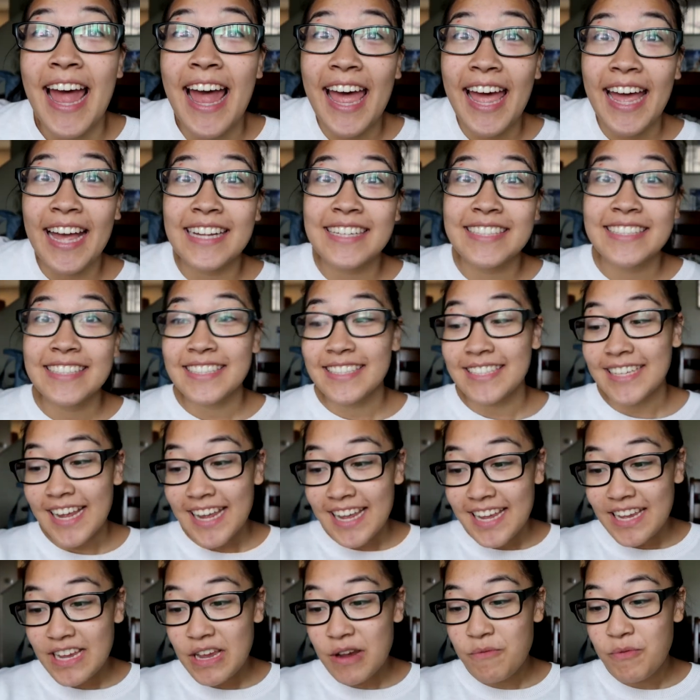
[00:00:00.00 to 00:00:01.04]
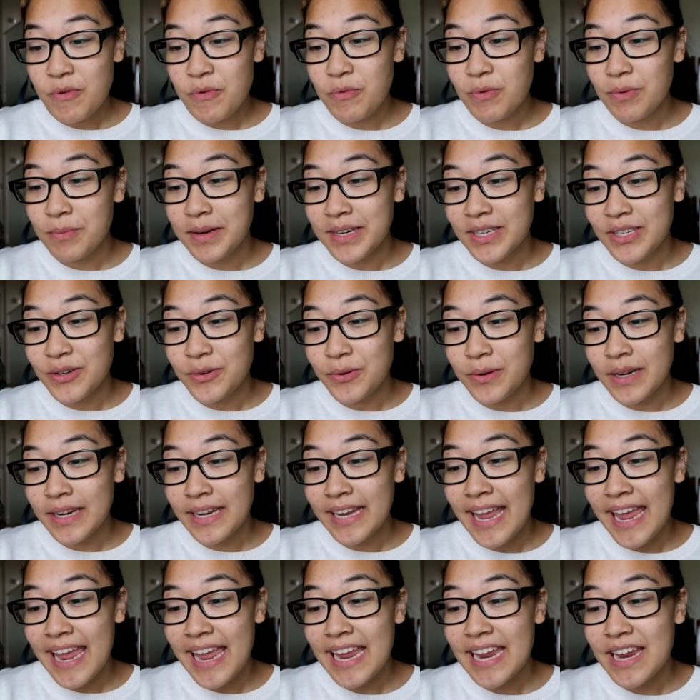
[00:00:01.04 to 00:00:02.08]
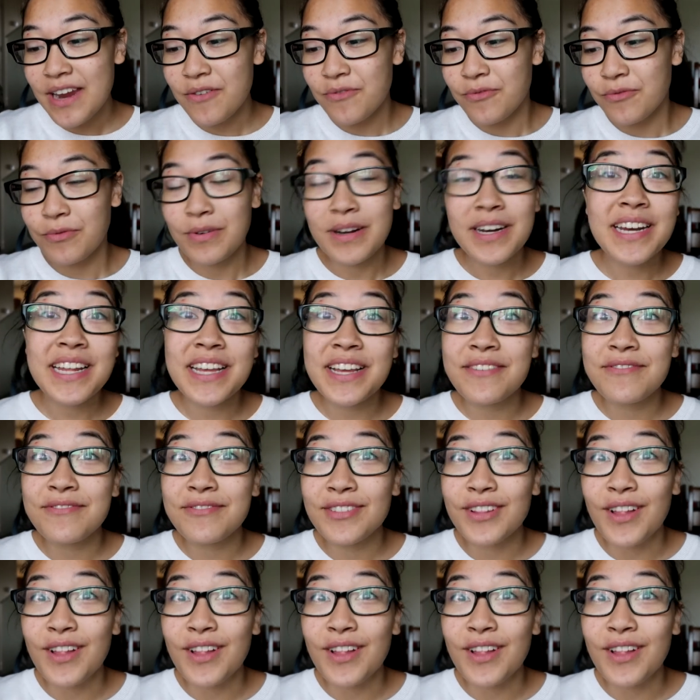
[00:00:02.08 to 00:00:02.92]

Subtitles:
And today we will be doing a reading